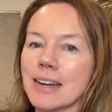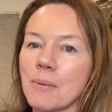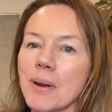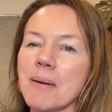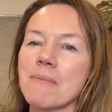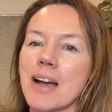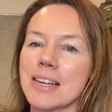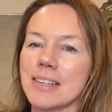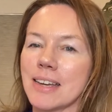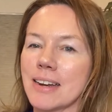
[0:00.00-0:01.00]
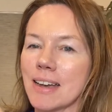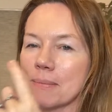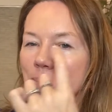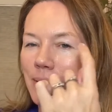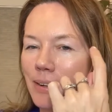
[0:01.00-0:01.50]
And when I'm writing it,
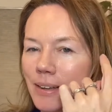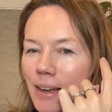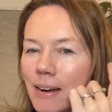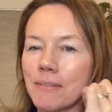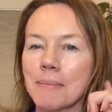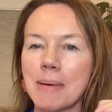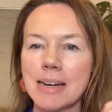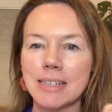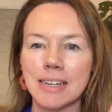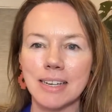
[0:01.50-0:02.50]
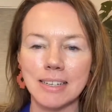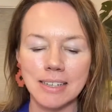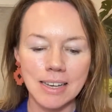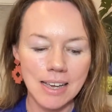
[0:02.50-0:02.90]
I'm kind of imagining